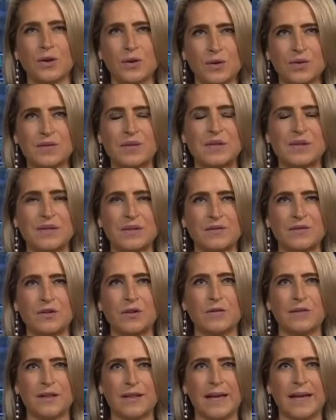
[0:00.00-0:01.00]
Nurses of
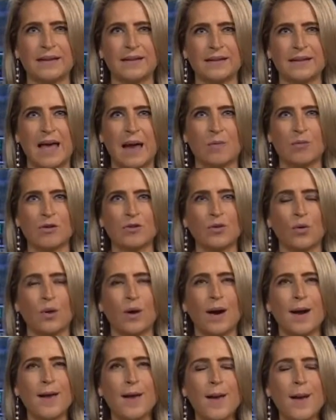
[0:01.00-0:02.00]
Newfoundland and
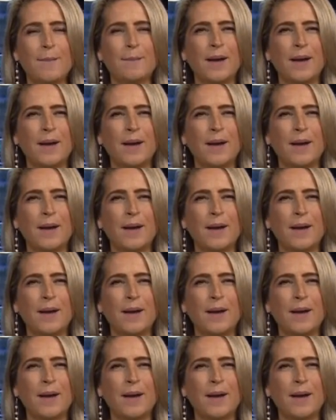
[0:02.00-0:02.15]
Labrador.